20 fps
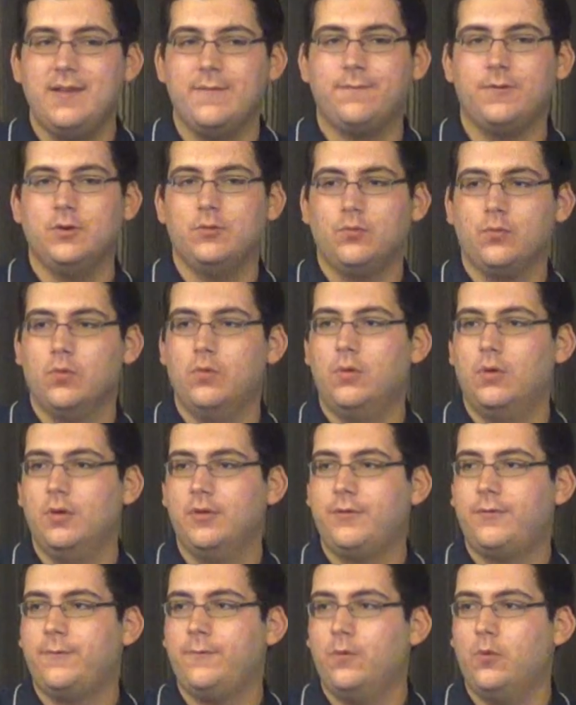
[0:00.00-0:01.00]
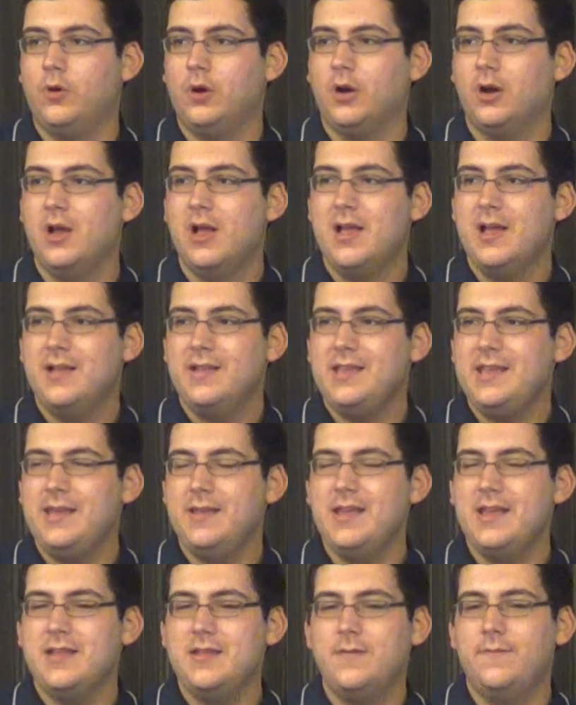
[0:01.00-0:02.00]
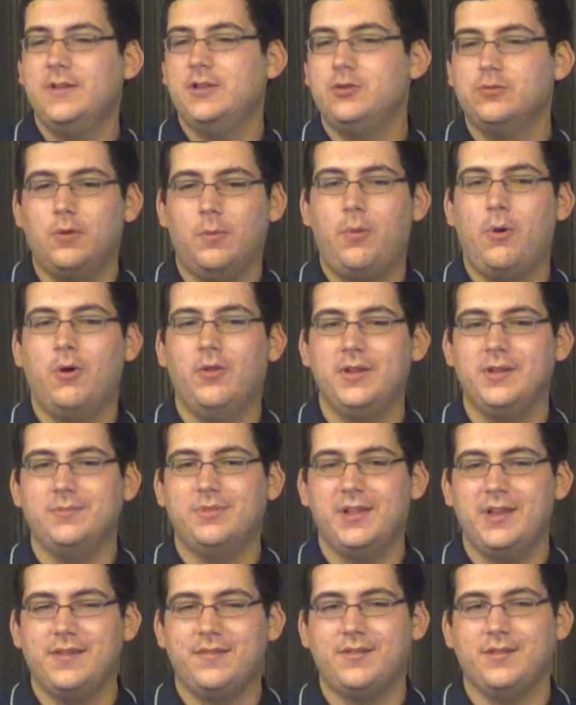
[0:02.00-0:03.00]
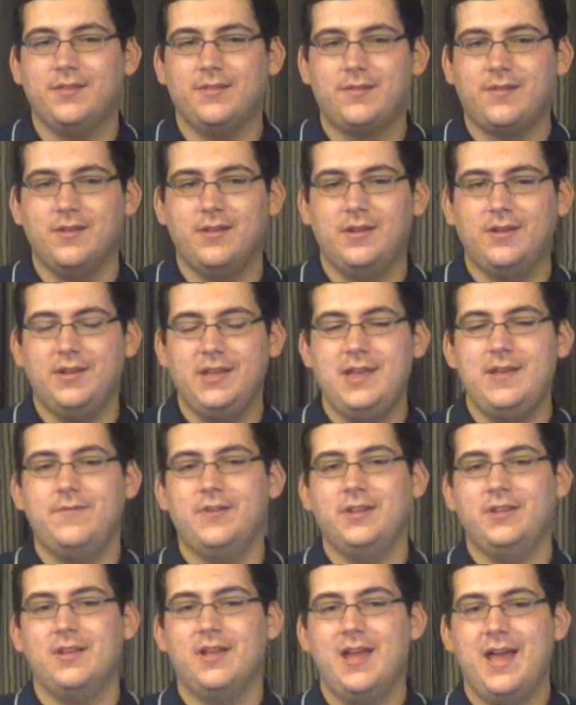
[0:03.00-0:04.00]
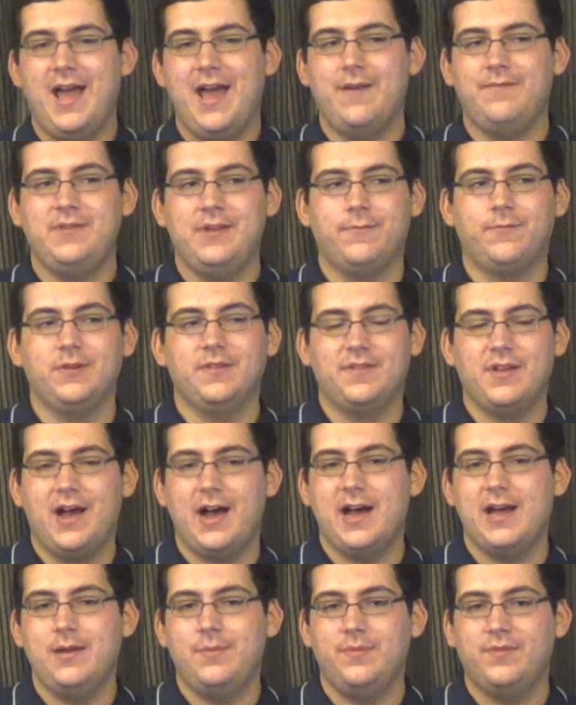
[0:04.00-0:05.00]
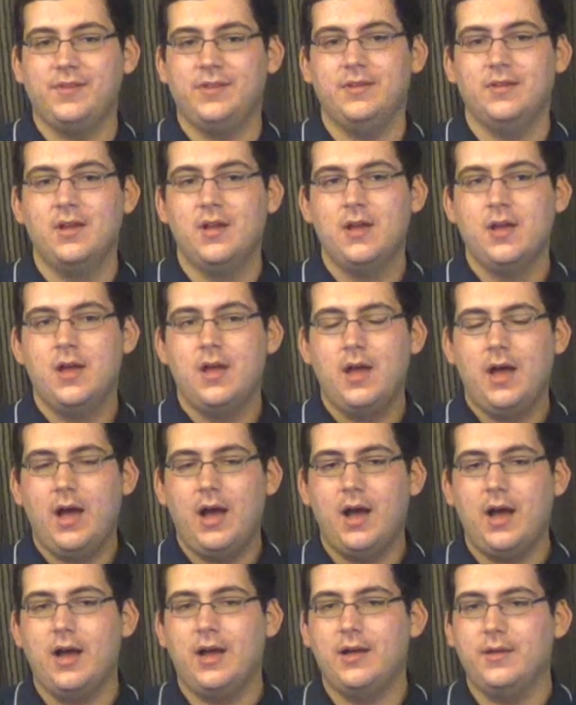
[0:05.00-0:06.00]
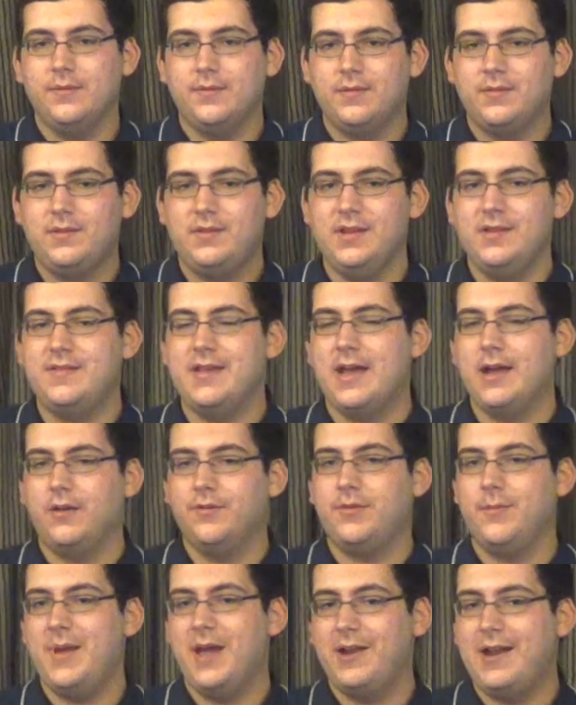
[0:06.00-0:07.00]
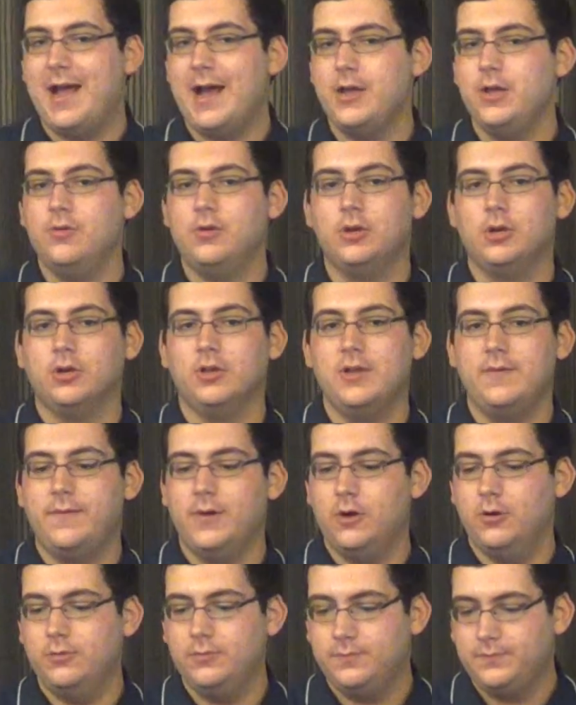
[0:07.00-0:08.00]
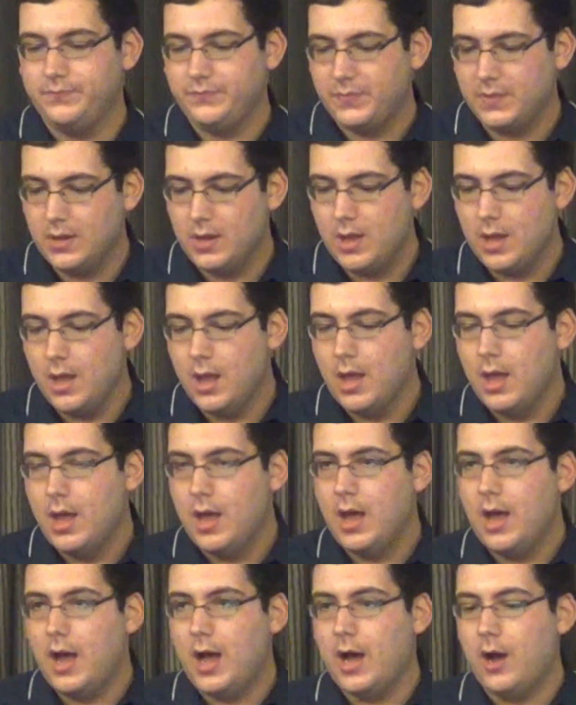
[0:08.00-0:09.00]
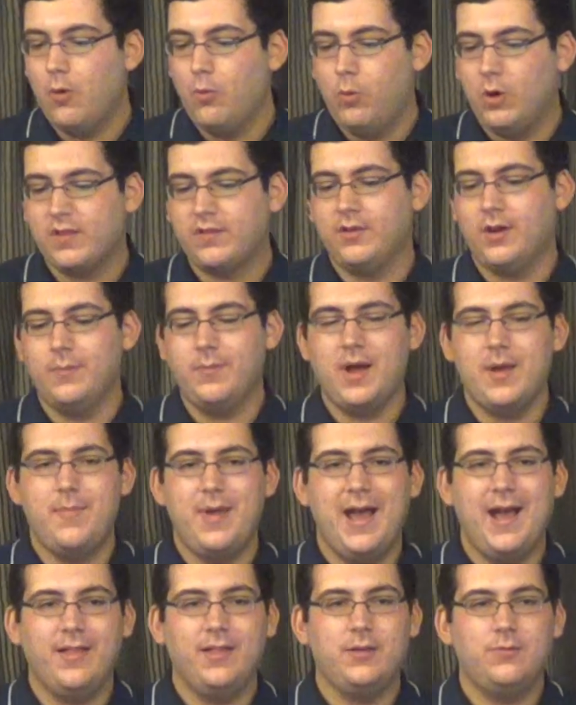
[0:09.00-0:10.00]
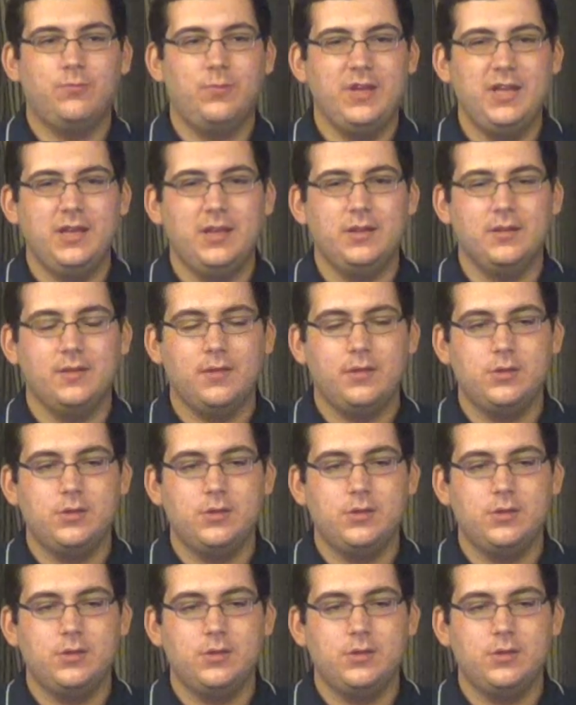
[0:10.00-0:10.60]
different rules for individual polling places to even have different times and details about how you can really vote. What's on my ballot? We